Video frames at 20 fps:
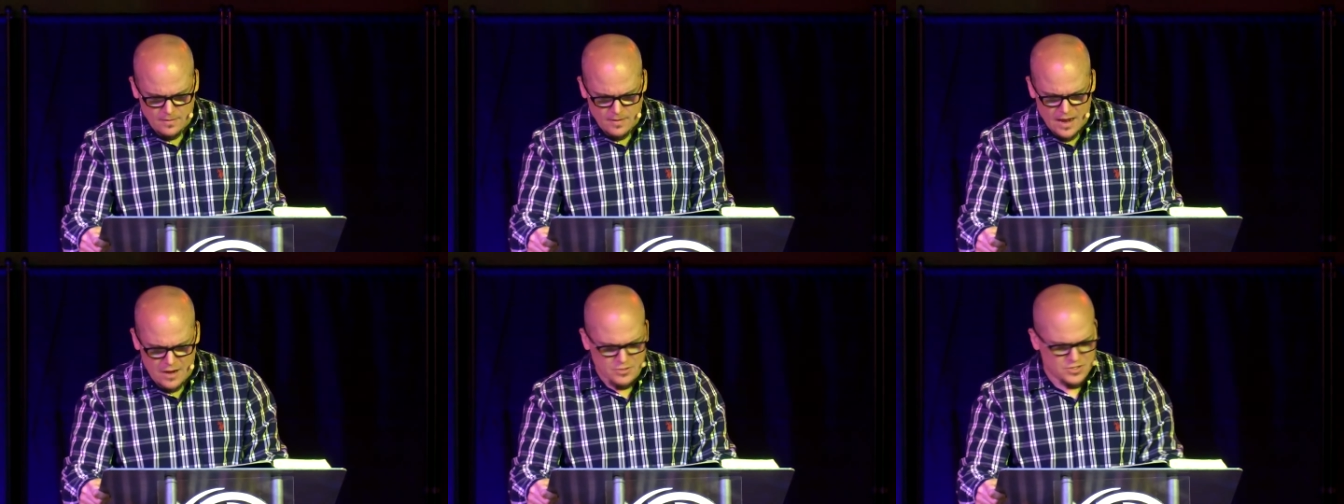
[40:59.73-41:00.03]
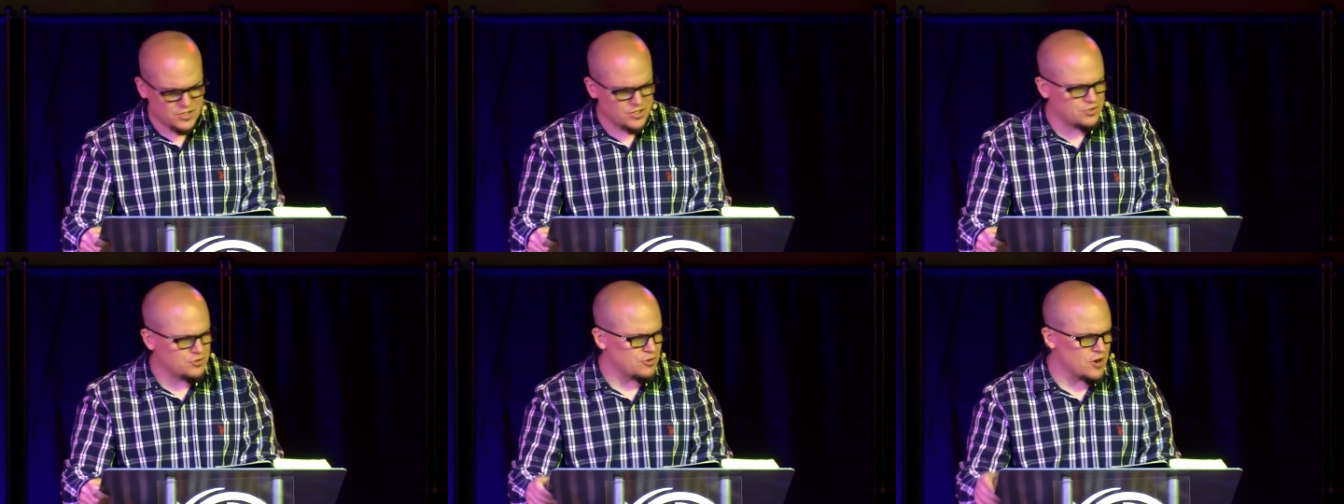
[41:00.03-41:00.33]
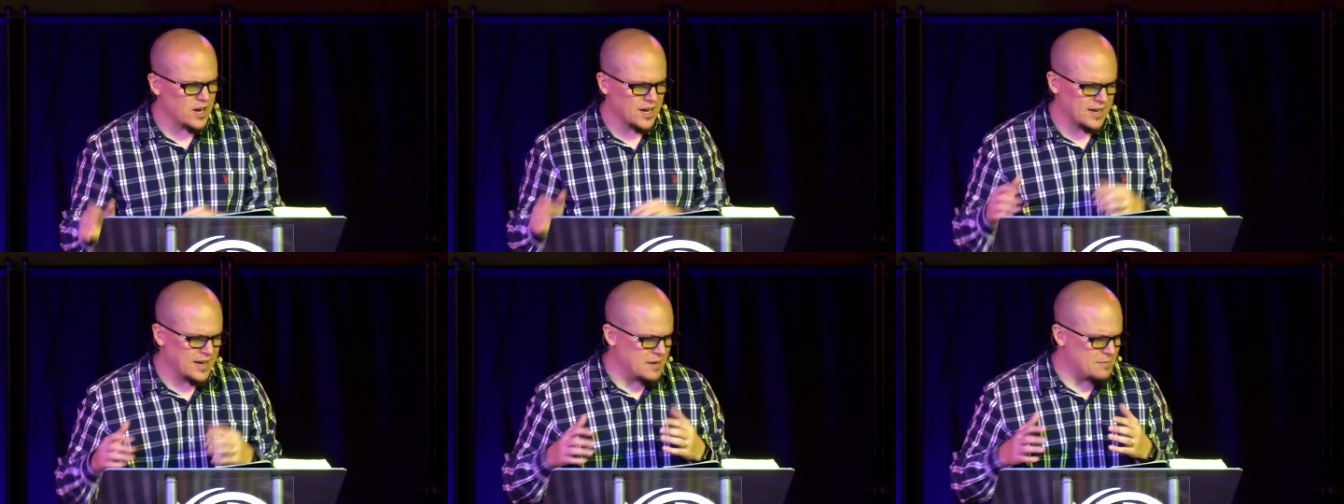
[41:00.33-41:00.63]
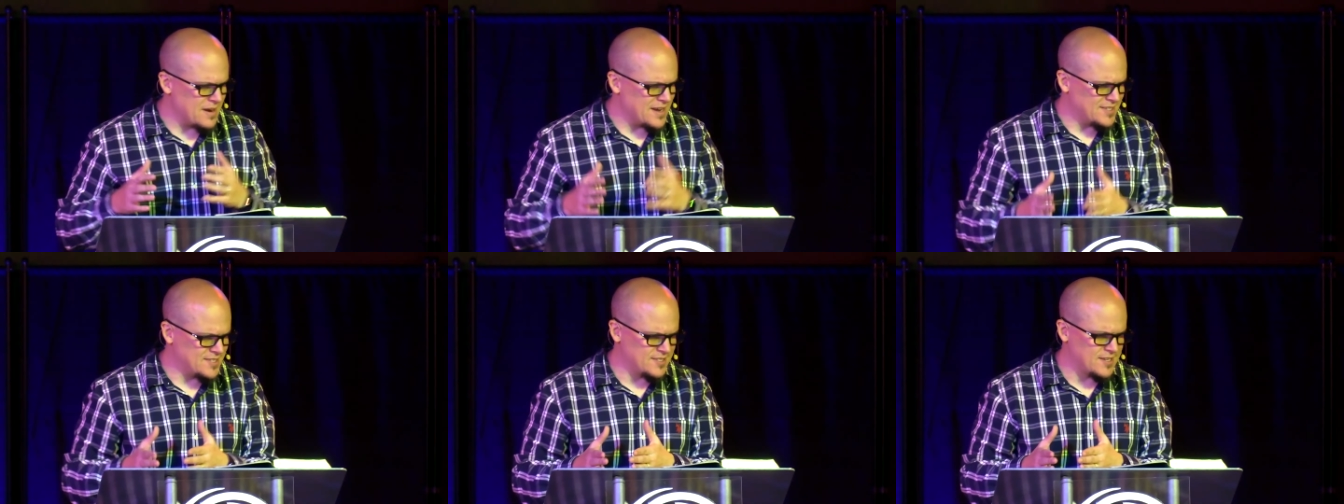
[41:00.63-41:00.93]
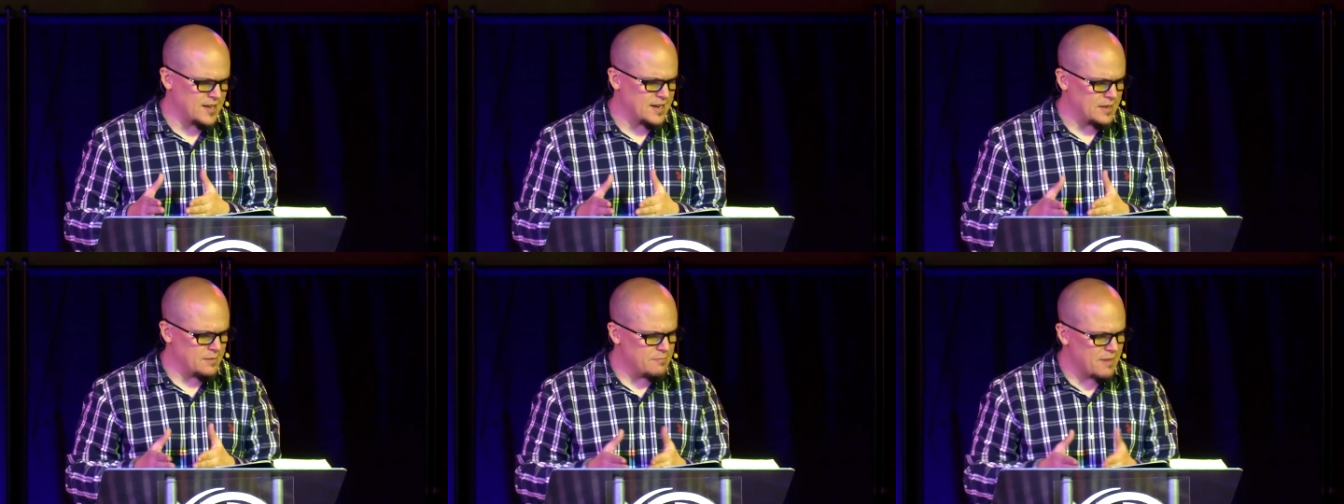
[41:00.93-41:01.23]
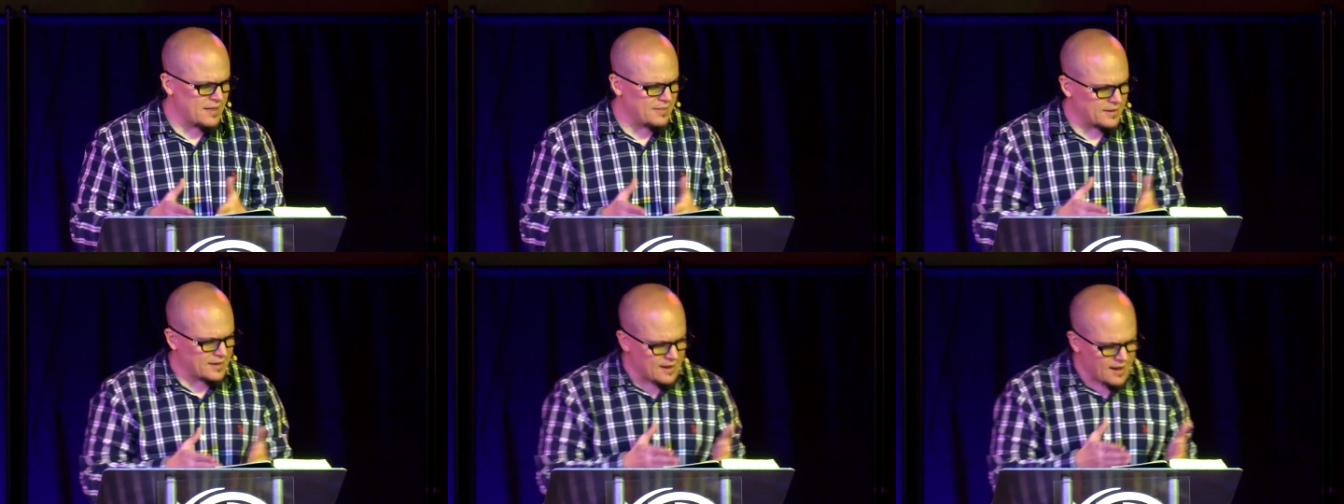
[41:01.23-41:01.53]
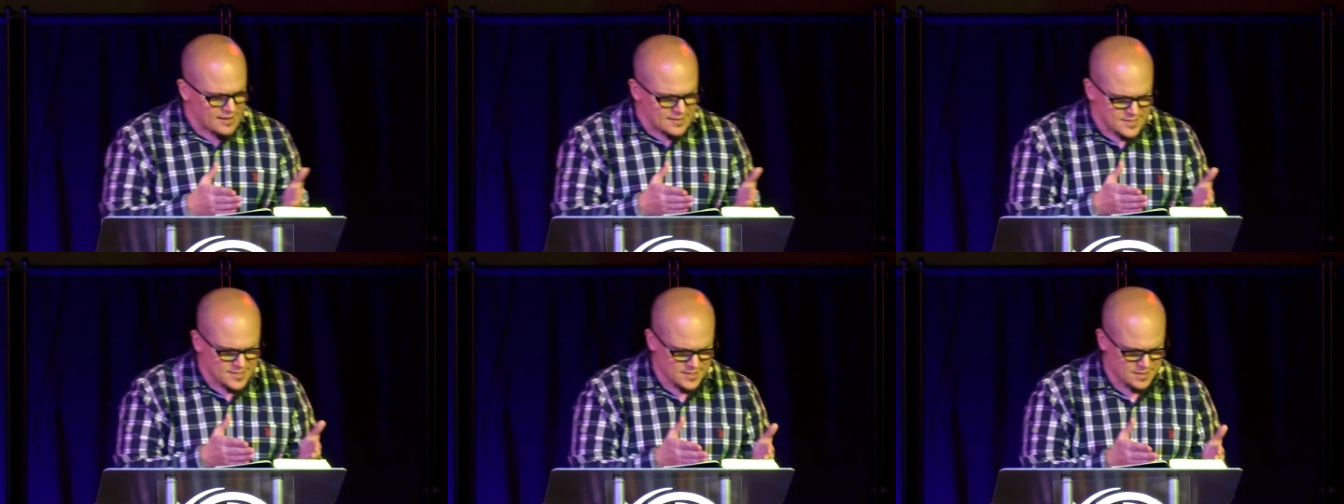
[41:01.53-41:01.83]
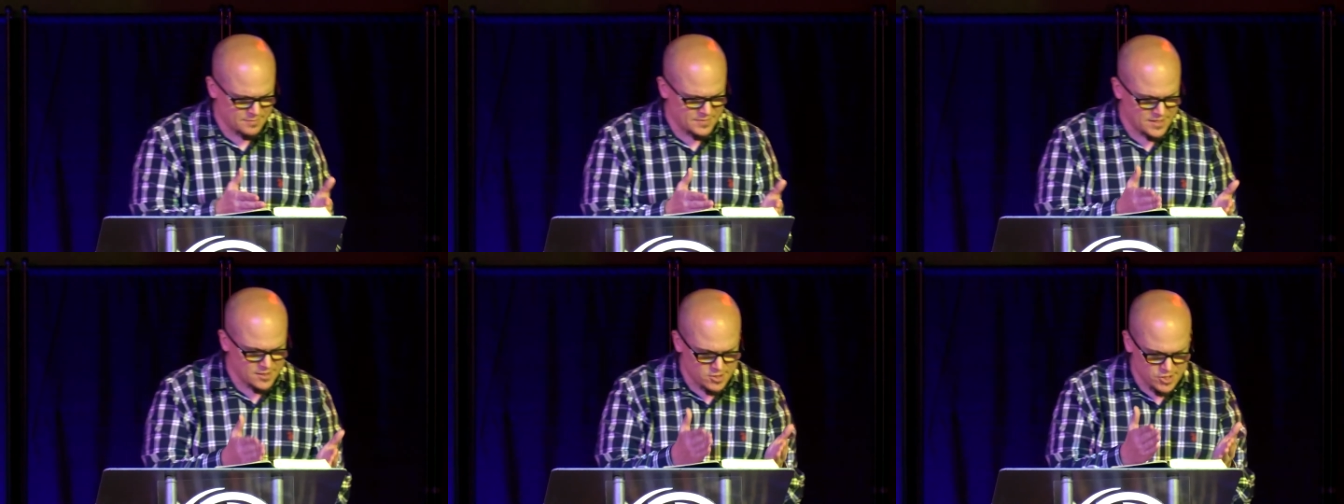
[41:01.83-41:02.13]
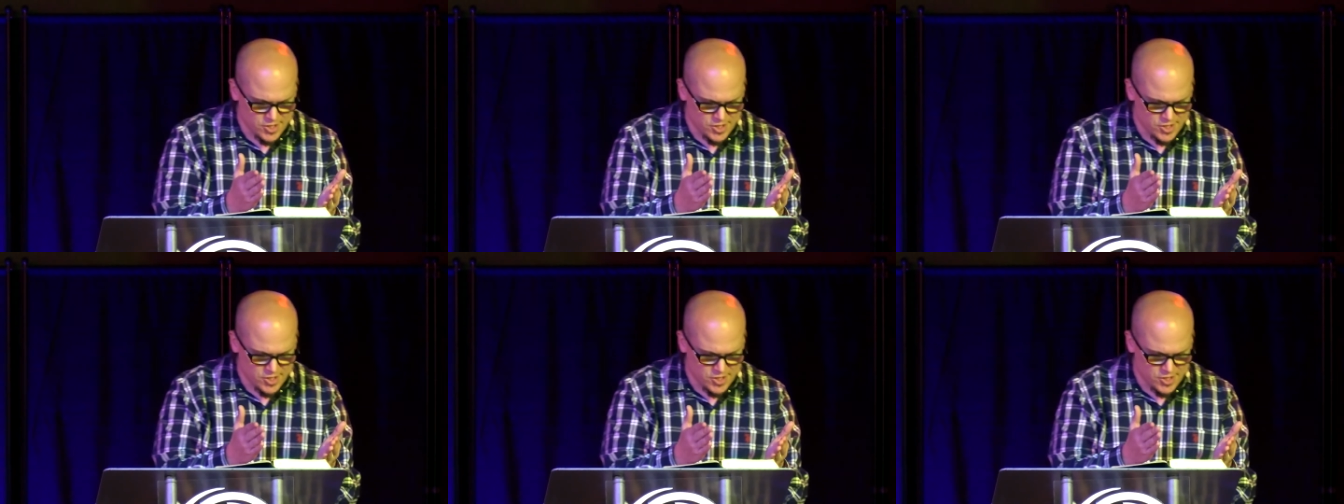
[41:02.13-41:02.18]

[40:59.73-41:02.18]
I was struck in my study by the concept that